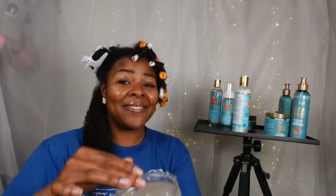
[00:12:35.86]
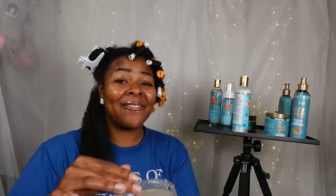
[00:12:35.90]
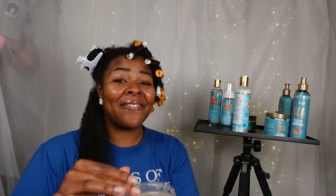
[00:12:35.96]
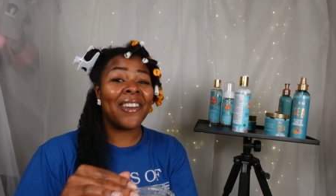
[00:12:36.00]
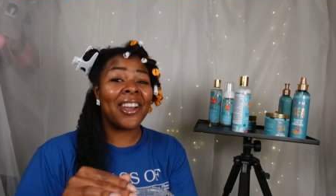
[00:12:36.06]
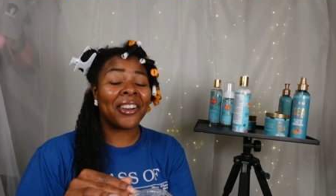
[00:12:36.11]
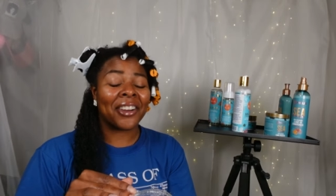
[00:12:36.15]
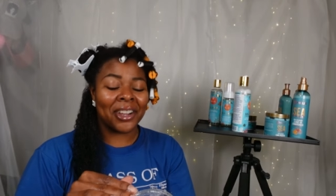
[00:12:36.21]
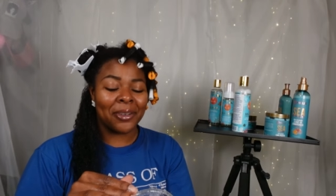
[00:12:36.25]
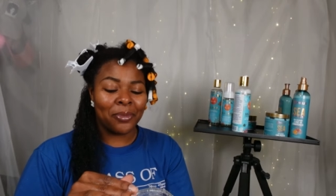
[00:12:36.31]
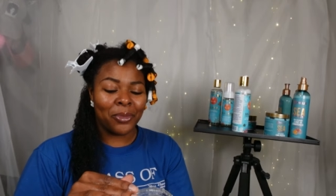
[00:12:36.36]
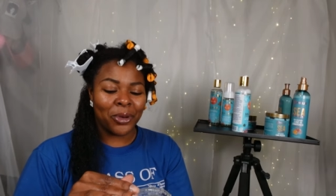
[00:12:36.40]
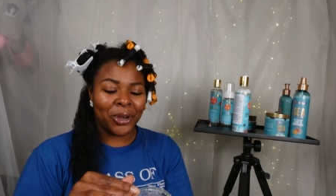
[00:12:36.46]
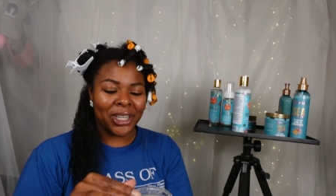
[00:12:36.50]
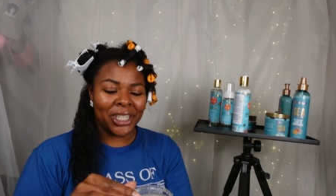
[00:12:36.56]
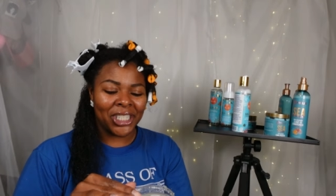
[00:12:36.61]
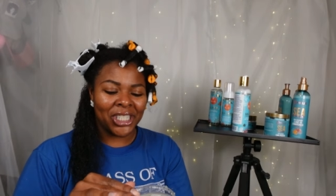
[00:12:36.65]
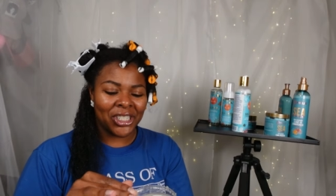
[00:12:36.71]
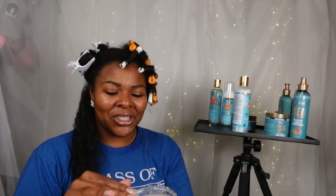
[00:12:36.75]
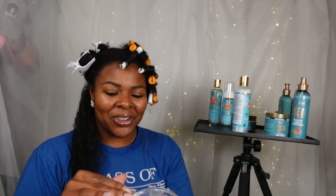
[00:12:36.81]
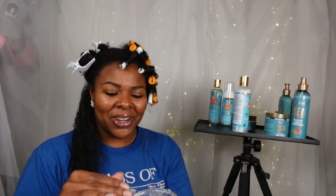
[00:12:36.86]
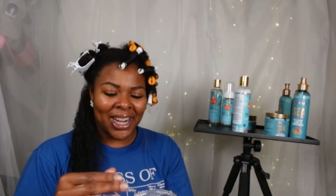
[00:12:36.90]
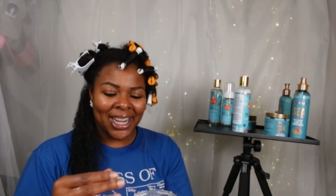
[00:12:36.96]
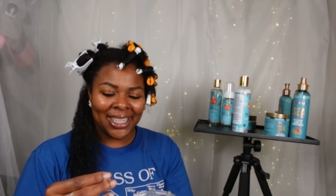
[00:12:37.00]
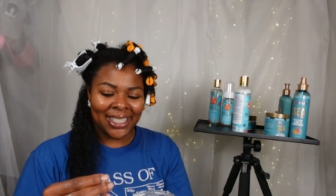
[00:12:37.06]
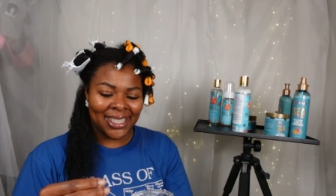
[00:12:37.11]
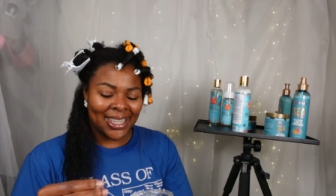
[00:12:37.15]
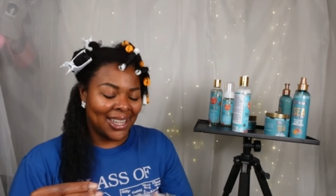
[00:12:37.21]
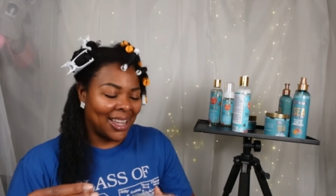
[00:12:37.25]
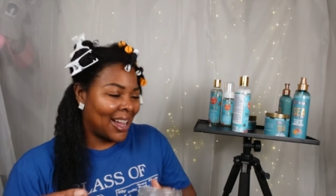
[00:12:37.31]
very
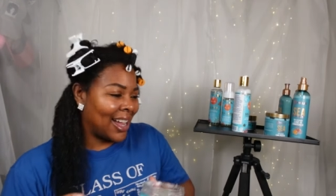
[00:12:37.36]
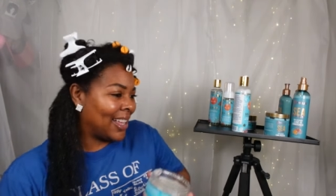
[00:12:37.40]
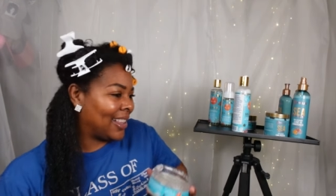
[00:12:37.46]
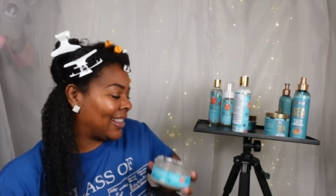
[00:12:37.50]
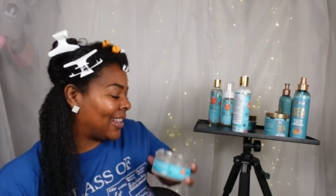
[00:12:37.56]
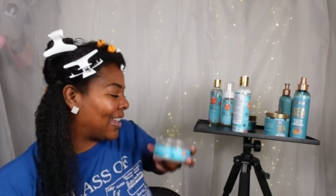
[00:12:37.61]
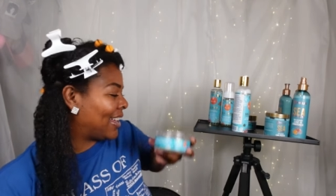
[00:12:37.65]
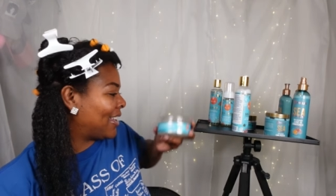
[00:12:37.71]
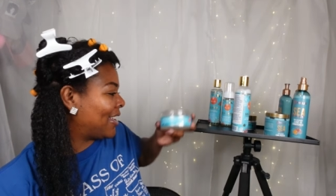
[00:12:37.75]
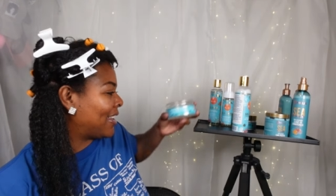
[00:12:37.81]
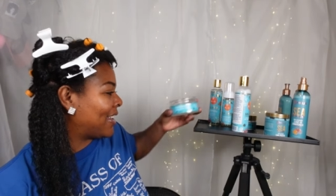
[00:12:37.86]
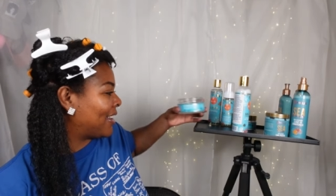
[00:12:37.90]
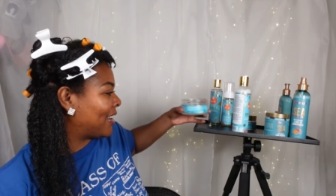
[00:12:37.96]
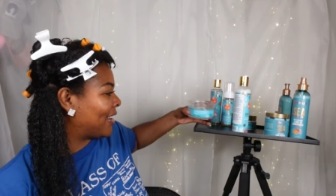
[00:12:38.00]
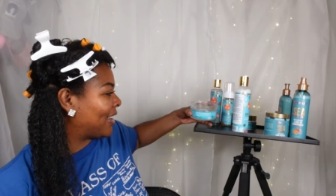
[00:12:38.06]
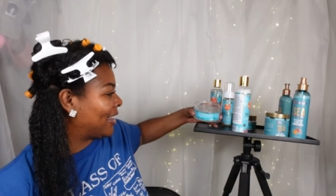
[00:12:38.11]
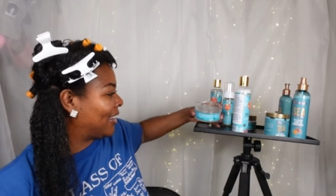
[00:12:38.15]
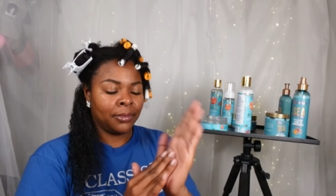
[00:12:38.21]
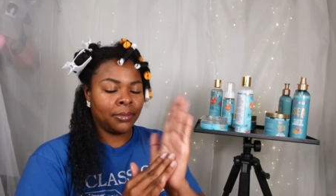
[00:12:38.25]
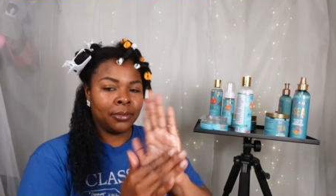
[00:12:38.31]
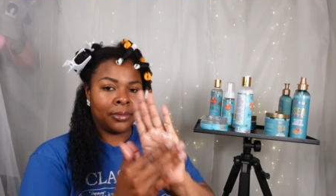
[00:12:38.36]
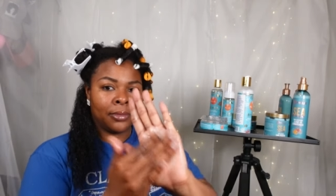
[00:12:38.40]
moisturizing. I like it.